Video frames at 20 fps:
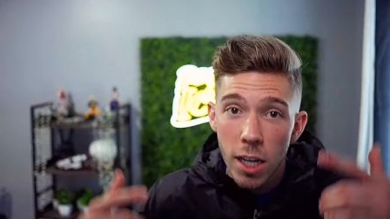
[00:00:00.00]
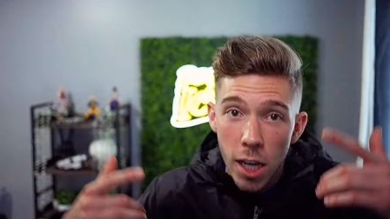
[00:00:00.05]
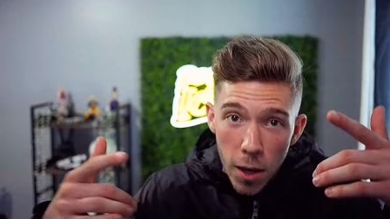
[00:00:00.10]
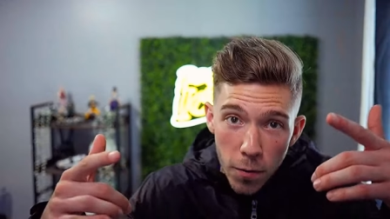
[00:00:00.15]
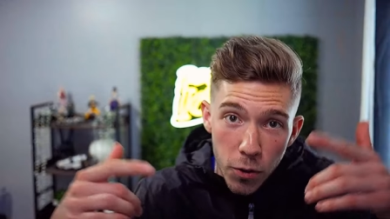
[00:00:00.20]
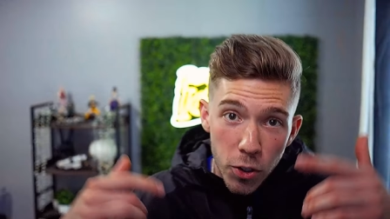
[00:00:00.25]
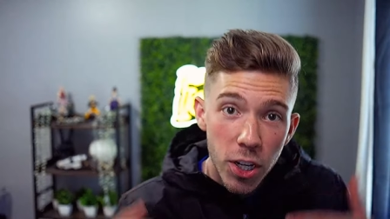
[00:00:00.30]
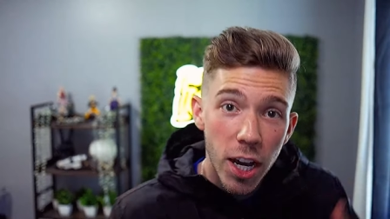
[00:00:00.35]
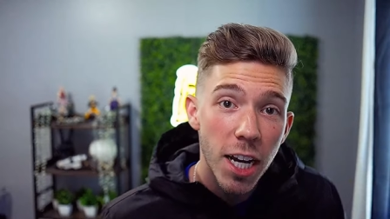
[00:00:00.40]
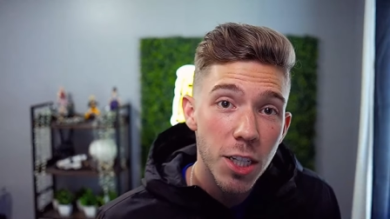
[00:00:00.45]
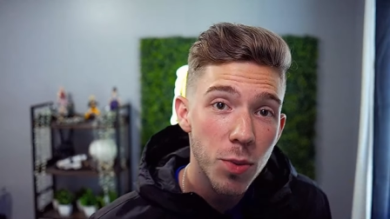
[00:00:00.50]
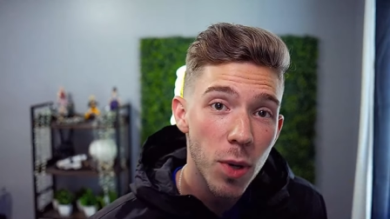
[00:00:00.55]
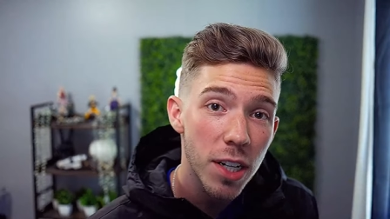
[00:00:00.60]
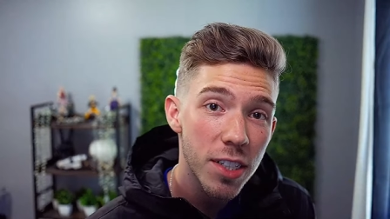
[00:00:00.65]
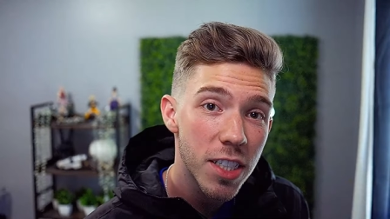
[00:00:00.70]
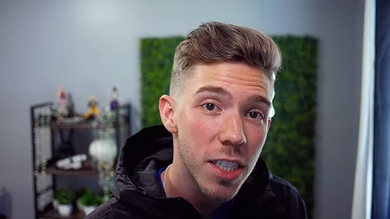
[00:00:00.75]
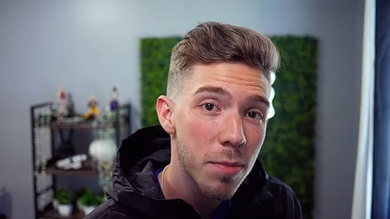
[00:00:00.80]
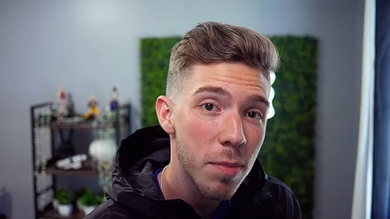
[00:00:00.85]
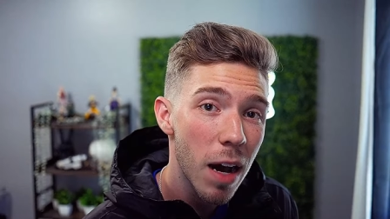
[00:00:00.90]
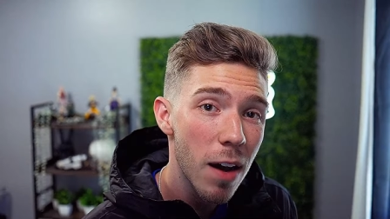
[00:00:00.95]
If you guys want
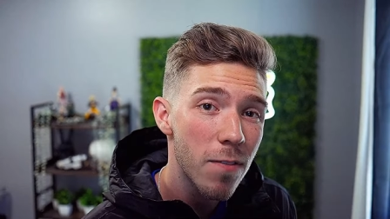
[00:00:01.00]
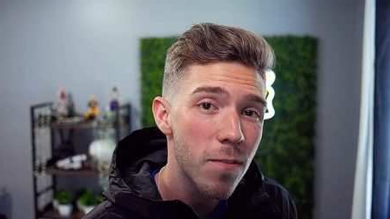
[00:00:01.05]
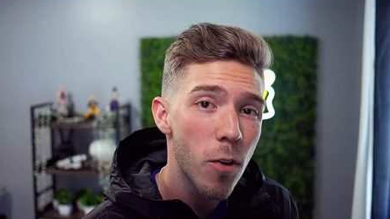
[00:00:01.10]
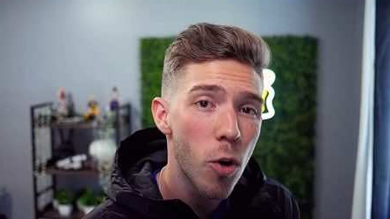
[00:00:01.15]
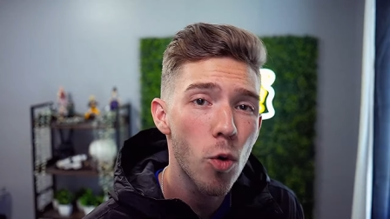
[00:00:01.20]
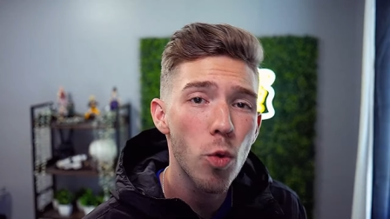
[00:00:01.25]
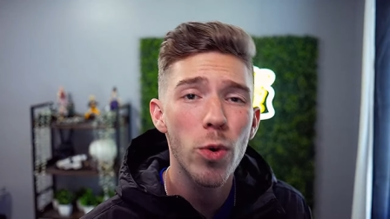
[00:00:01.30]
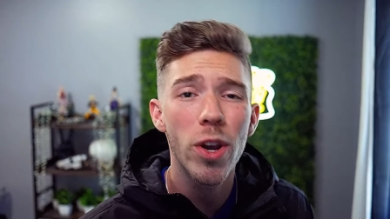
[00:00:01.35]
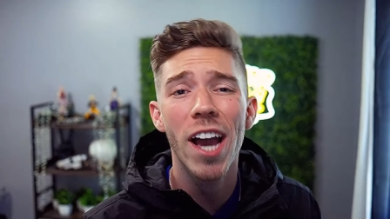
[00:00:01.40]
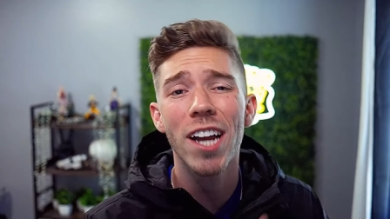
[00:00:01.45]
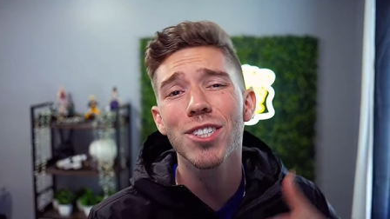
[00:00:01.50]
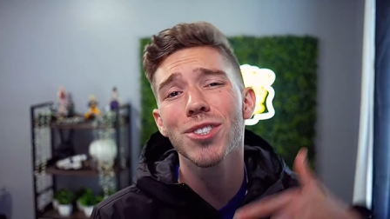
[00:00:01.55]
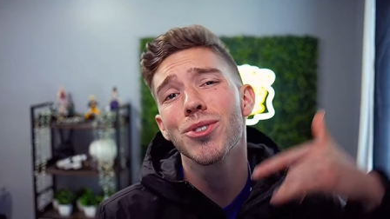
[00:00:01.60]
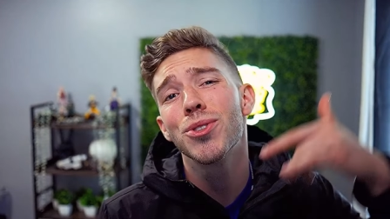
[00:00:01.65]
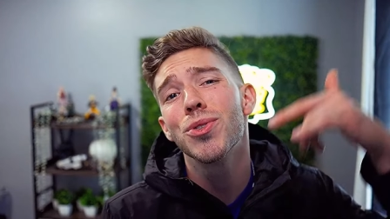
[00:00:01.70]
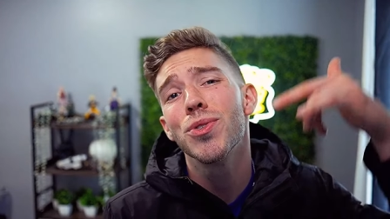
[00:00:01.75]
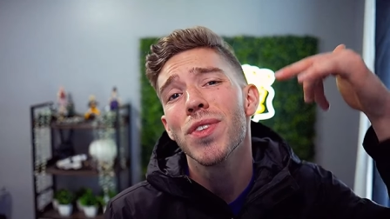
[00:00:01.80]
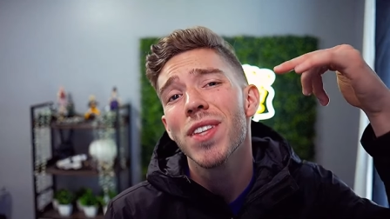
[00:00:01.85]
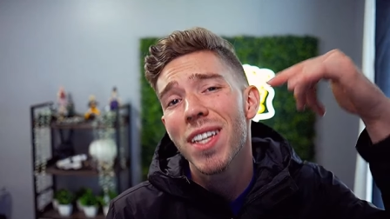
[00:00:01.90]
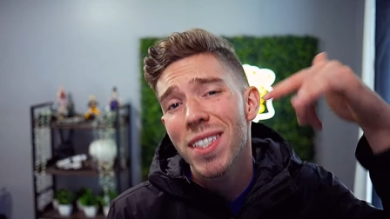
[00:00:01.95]
to see my full reaction
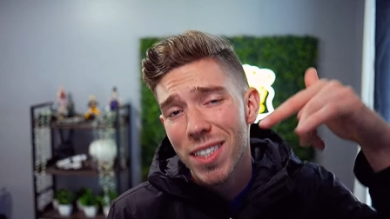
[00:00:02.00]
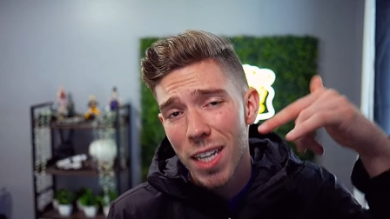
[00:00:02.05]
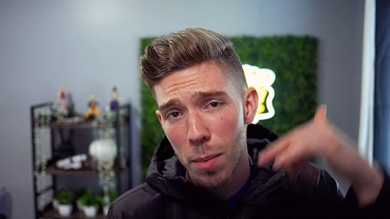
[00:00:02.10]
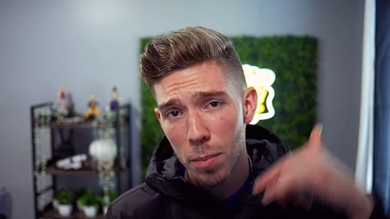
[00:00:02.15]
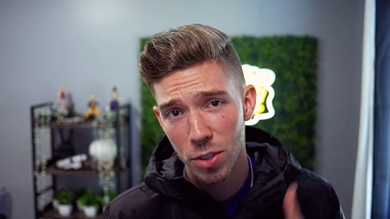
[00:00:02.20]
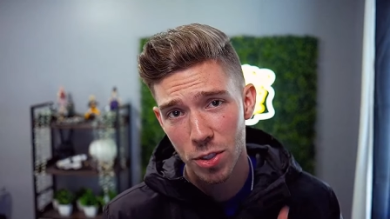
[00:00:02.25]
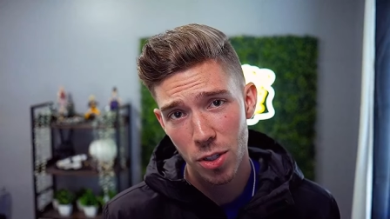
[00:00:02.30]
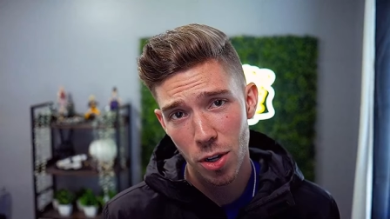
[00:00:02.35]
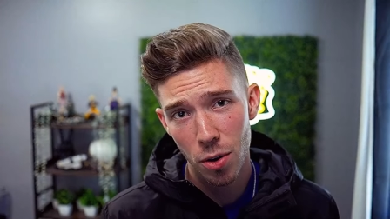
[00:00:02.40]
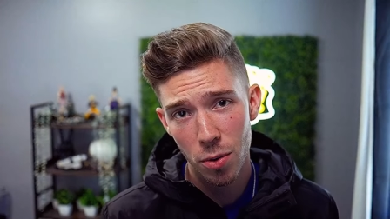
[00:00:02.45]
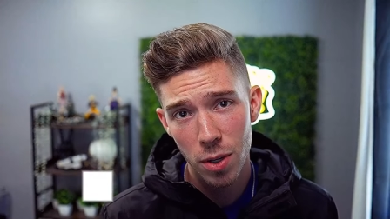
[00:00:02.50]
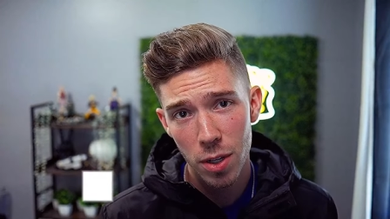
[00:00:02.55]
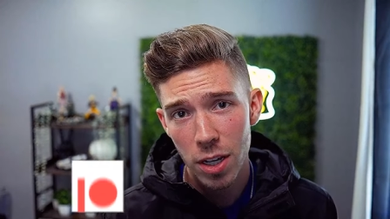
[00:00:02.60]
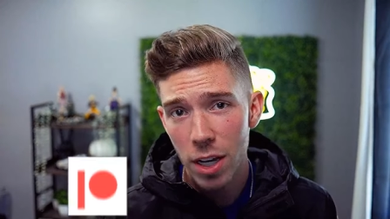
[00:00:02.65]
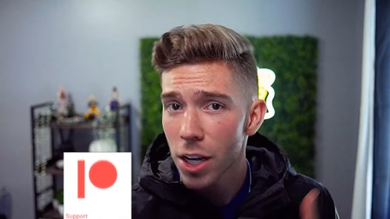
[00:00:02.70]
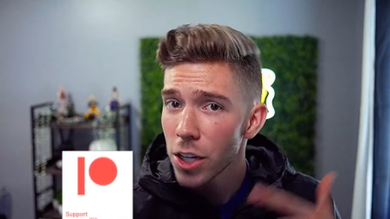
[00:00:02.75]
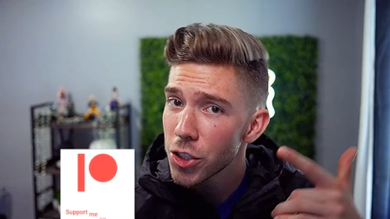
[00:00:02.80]
to this episode,